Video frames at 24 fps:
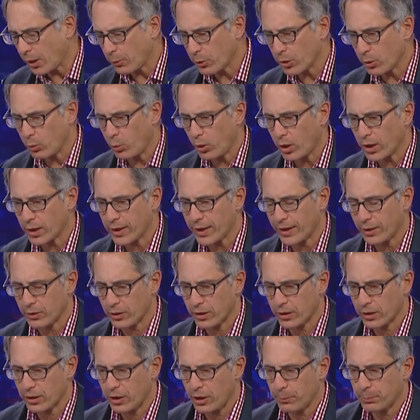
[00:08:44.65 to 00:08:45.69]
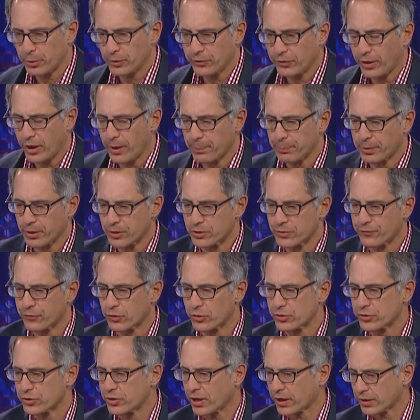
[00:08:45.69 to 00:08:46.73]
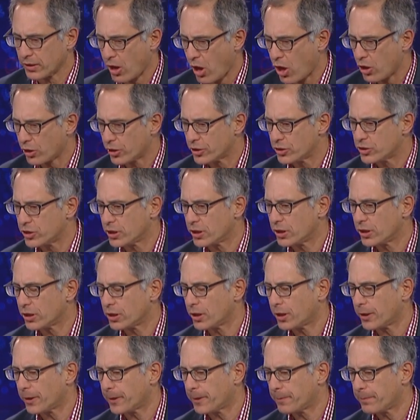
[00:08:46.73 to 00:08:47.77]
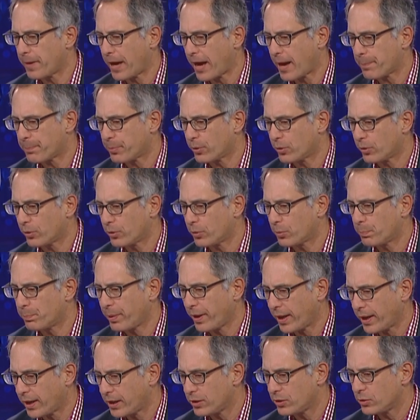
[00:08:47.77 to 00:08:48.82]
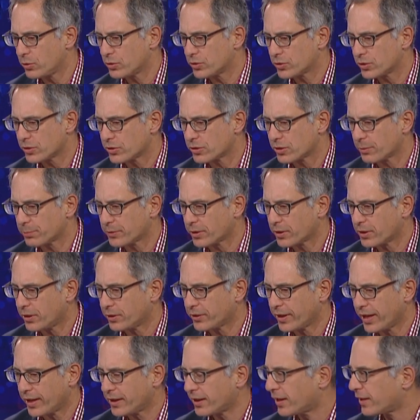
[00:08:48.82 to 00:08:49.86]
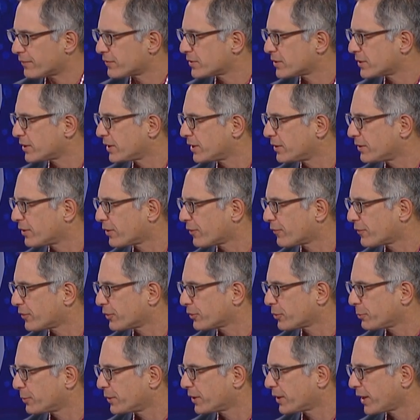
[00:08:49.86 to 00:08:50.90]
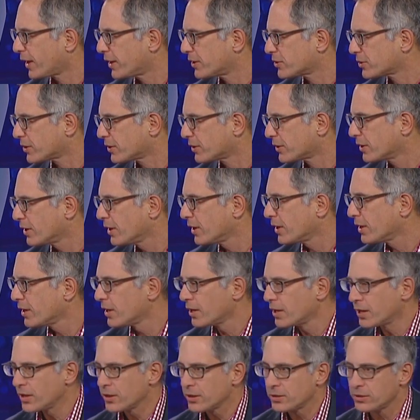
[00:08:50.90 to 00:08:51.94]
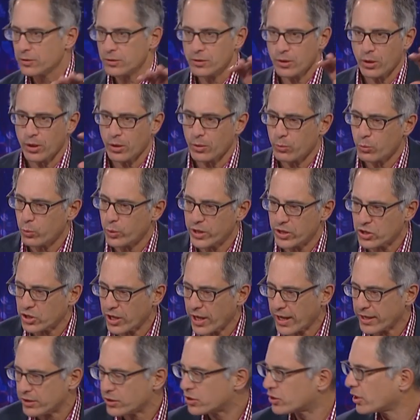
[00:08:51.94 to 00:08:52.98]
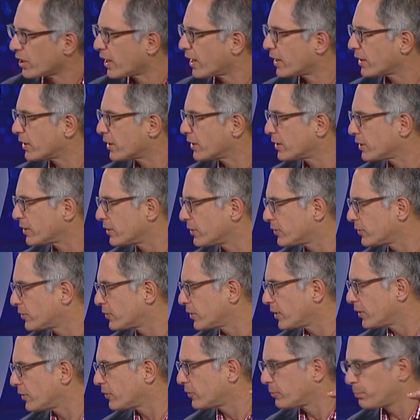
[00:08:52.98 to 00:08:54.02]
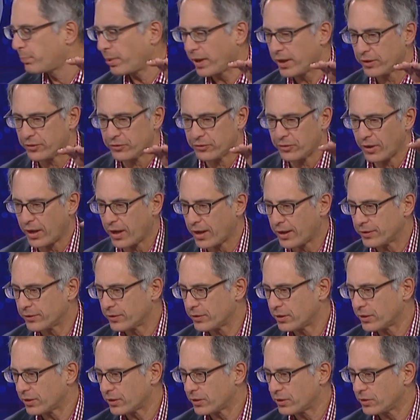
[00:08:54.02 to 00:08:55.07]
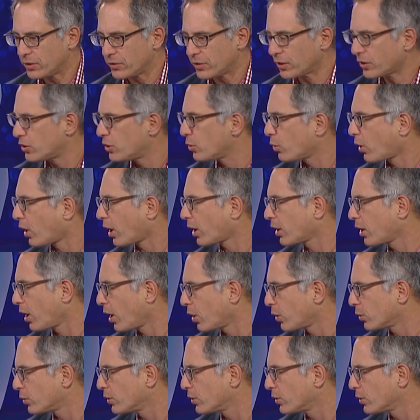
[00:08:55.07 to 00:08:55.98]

want to wonk out on a couple topics. First, technology. Apple Pay uses something called NFC, near-field communication. WeChat in China is based on the QR code.